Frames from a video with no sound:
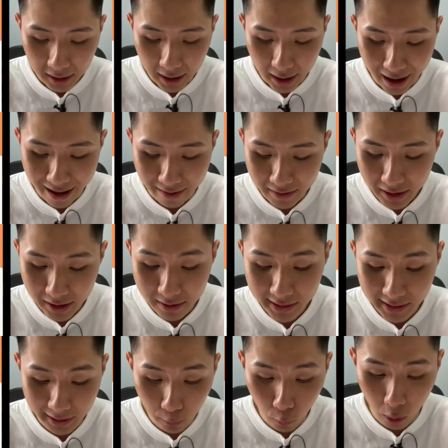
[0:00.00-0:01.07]
And here's
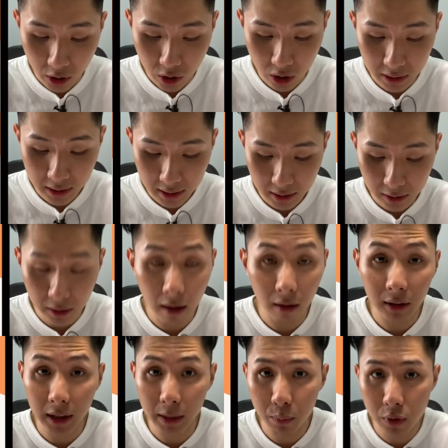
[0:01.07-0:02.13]
the equation to
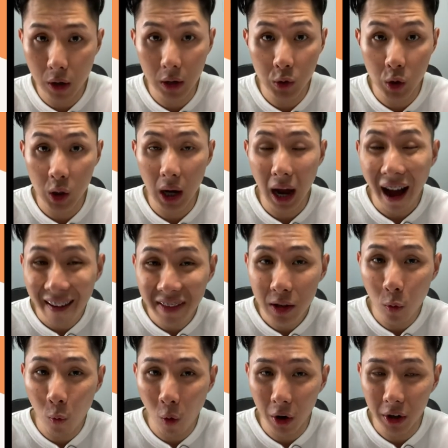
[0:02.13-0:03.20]
calculate pressure
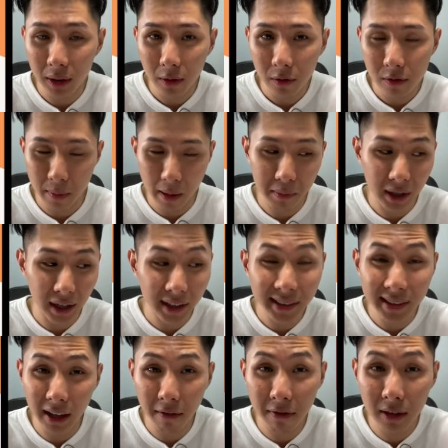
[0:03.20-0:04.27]
underwater. Remember, it's
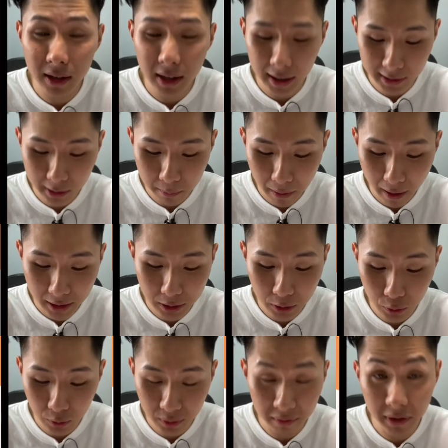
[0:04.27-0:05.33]
different as compared
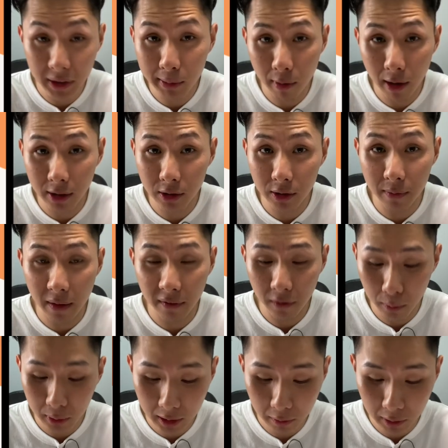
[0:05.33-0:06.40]
to the first pressure
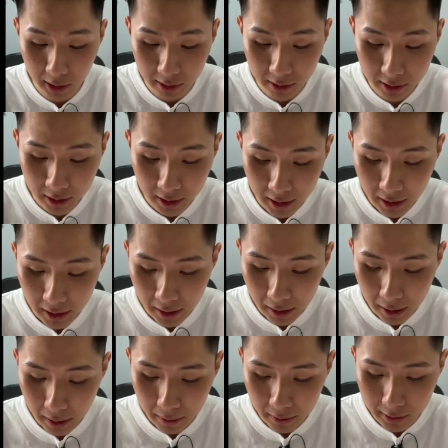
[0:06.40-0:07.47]
formula we learned.
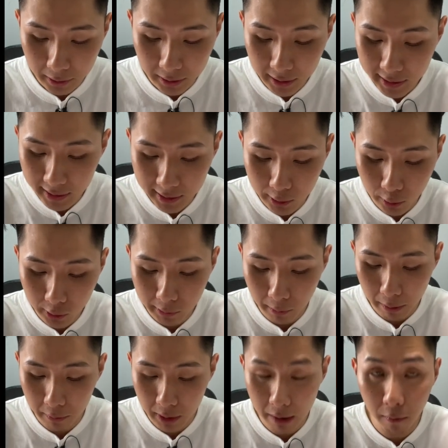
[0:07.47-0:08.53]
So this is used
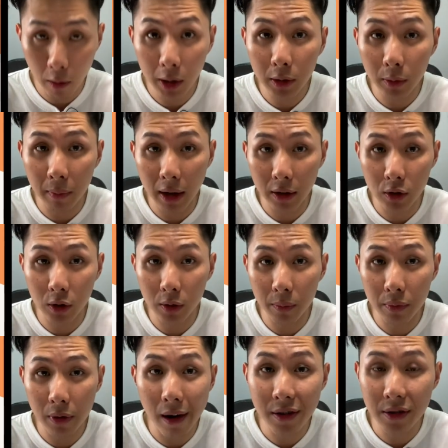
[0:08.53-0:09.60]
when we want to measure
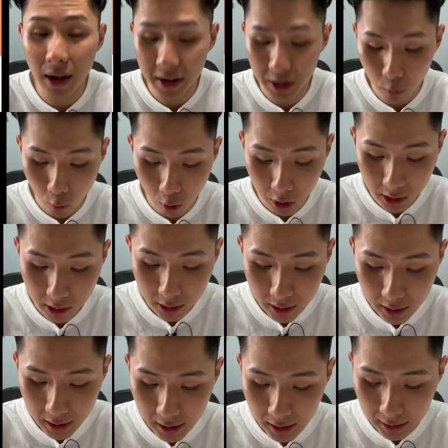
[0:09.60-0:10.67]
pressure underwater,
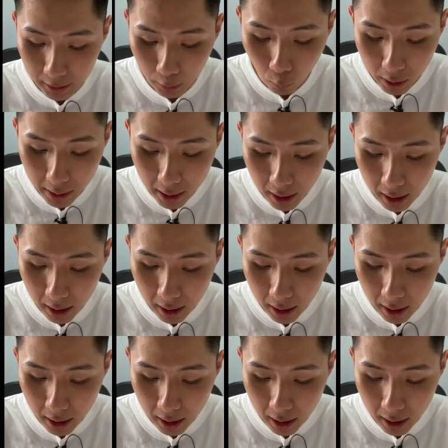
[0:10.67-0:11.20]
liquid.